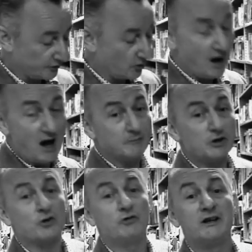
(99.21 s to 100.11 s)
So I'm just
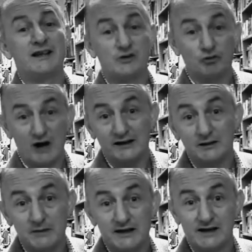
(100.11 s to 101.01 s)
going to read this
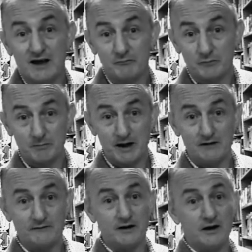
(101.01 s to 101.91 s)
randomly as I haven't
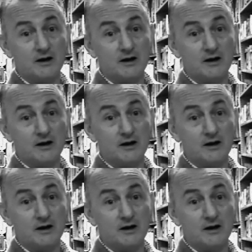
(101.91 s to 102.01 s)
prepared for it.